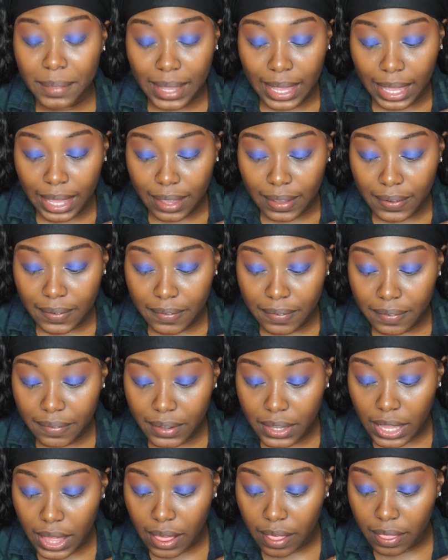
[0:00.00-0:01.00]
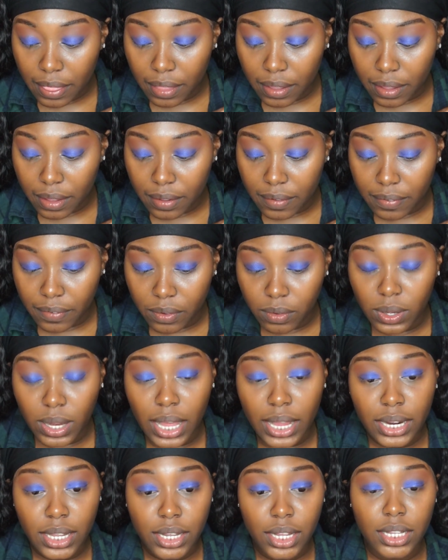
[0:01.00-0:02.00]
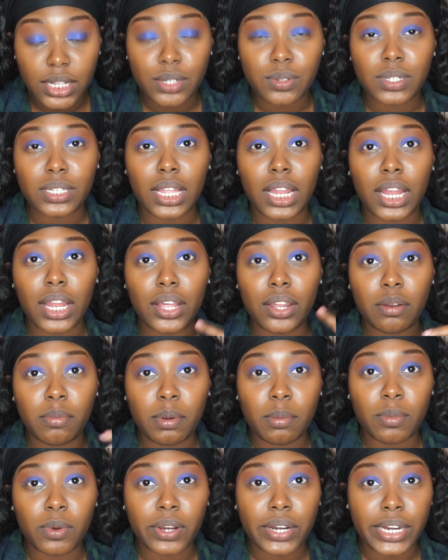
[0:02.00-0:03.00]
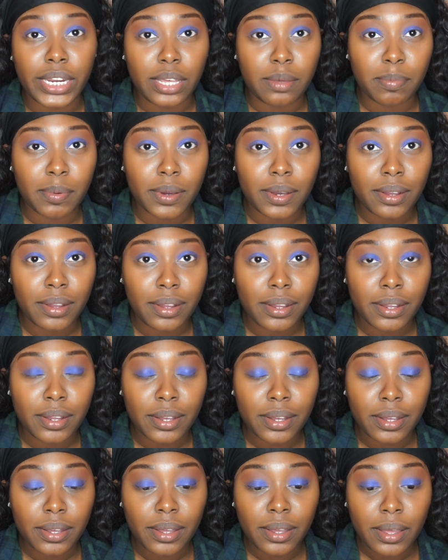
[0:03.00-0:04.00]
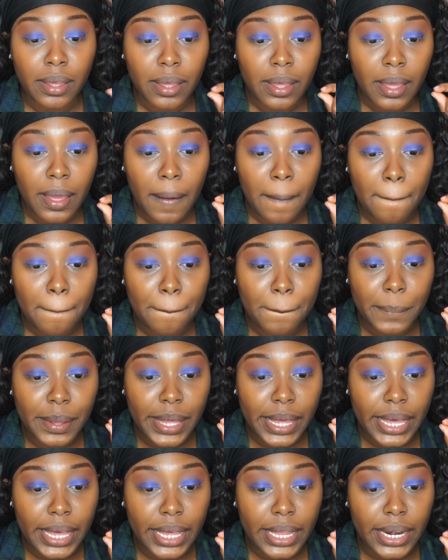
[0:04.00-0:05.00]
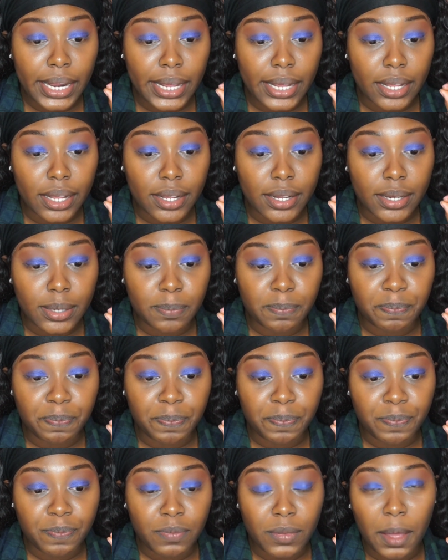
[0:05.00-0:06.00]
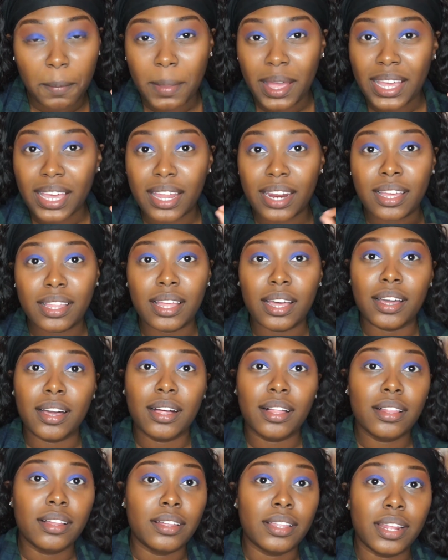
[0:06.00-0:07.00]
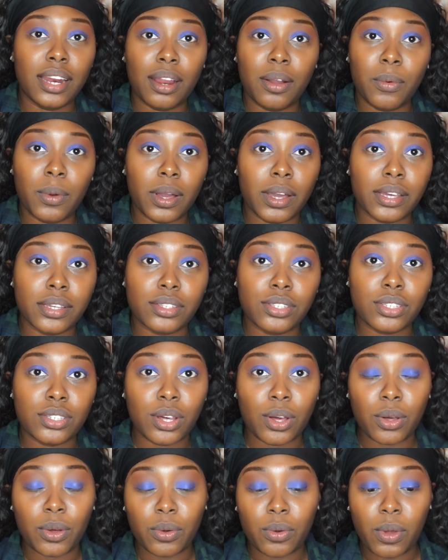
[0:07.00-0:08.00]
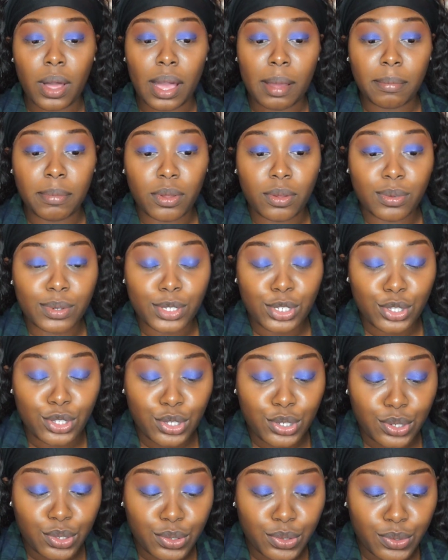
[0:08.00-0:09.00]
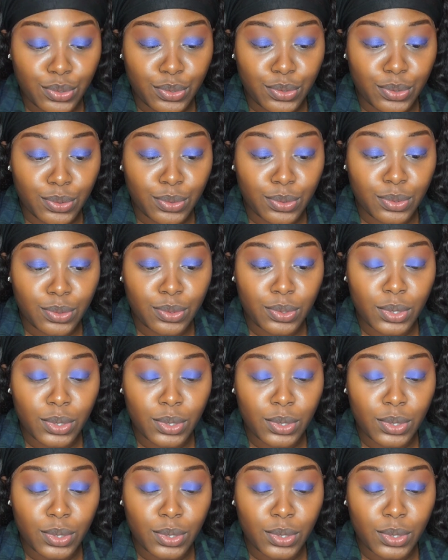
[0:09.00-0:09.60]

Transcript: if the Fulani color was a little bit more deeper, but I'm not getting that color that I want. So I'm going to